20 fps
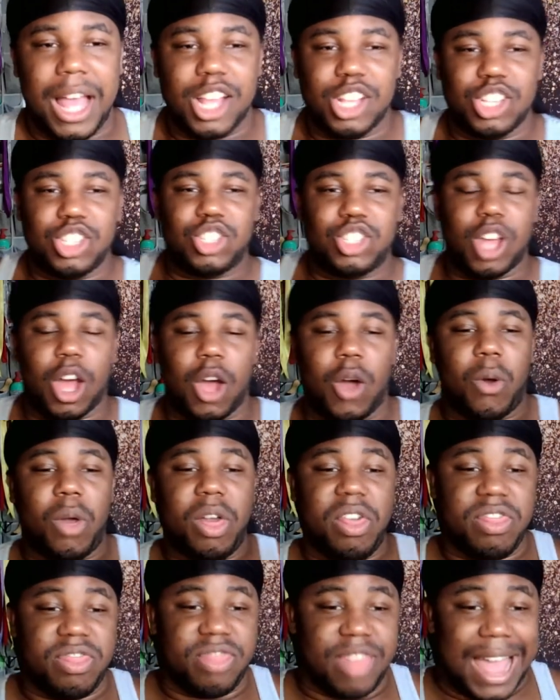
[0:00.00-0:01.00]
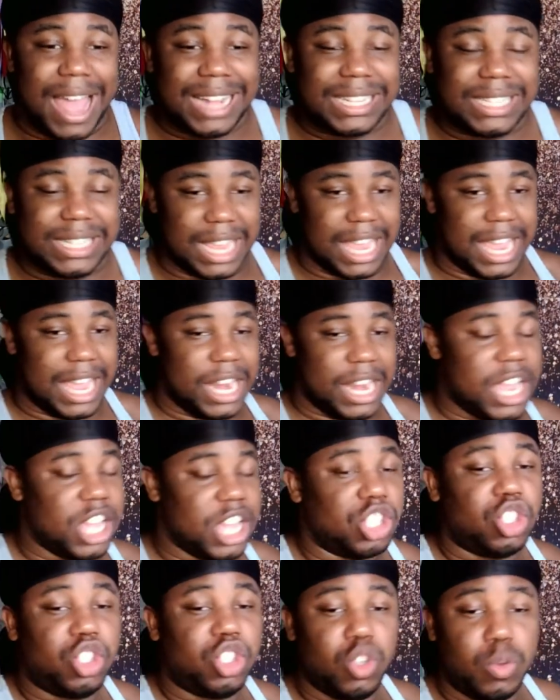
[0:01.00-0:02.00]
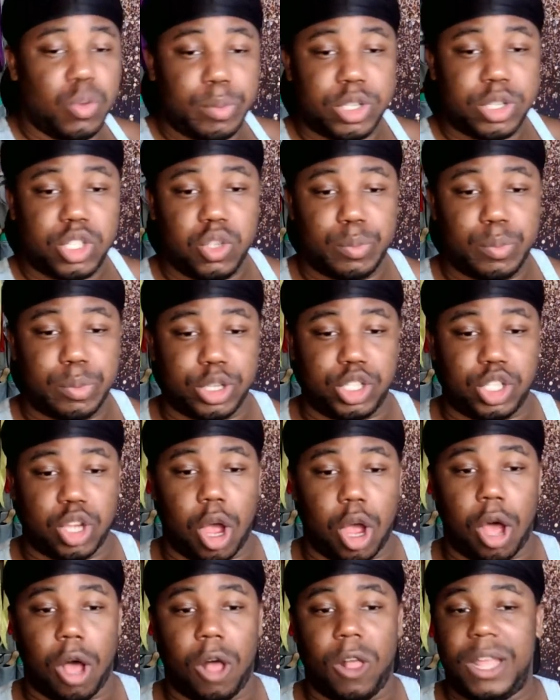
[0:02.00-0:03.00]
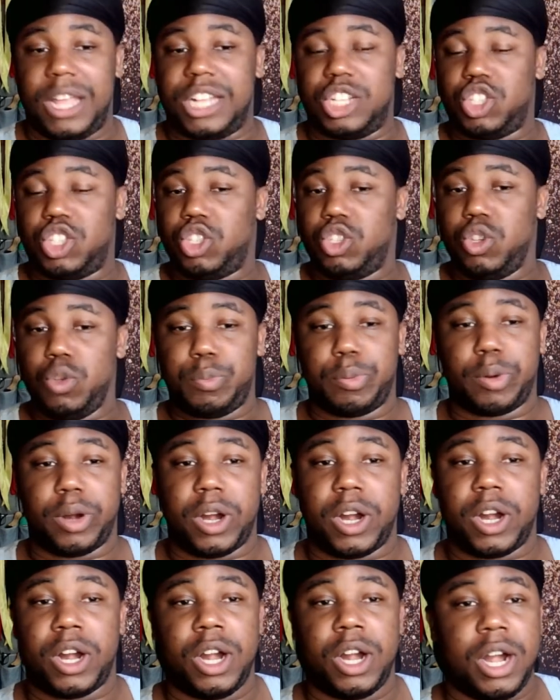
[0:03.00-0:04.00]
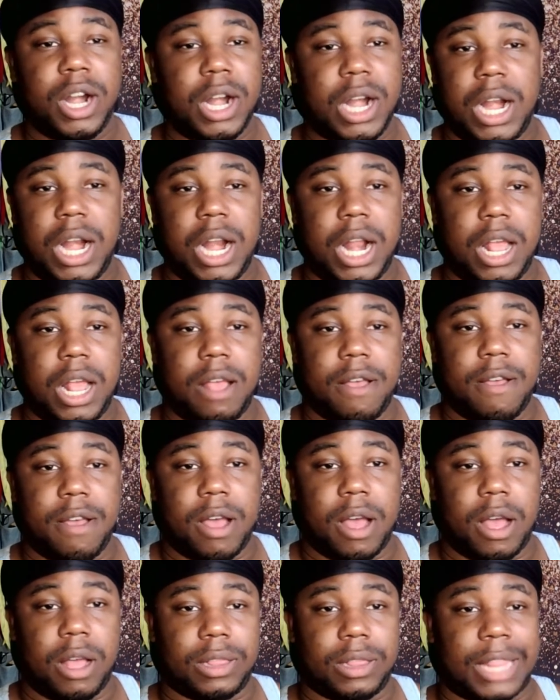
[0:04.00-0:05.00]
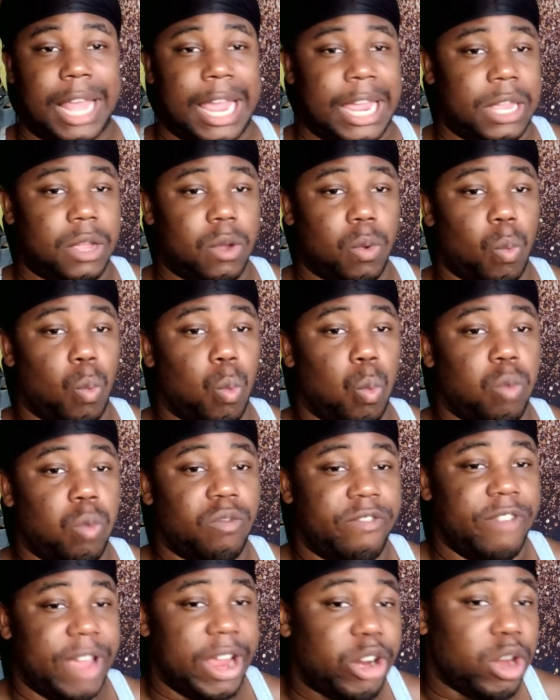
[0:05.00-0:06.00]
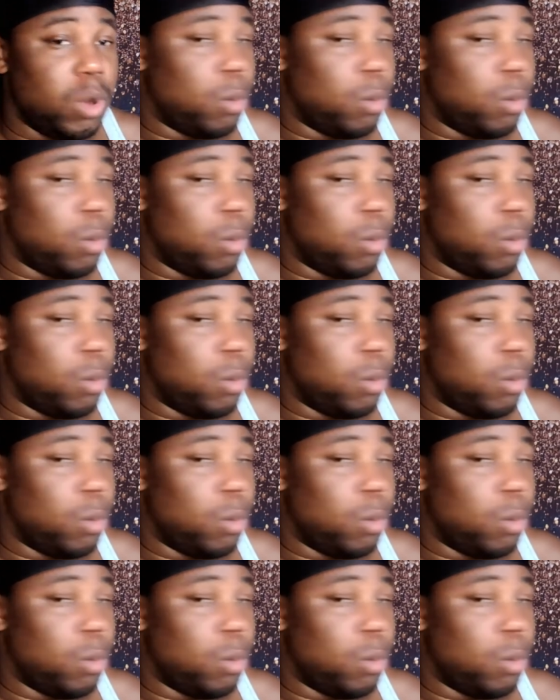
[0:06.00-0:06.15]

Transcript: So that's it. It's super, super tall. It's super, like, very